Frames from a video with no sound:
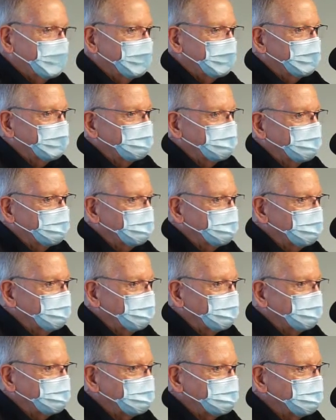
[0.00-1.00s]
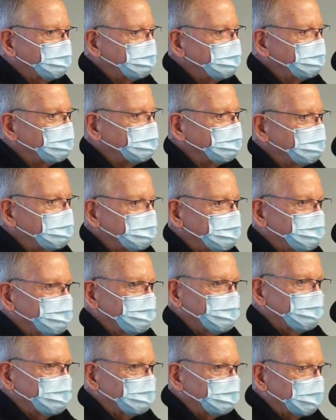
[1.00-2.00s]
And uh, you know, it's it's
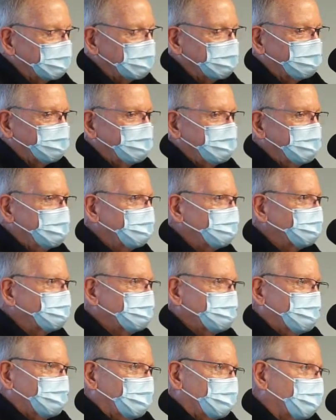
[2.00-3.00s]
like everything else.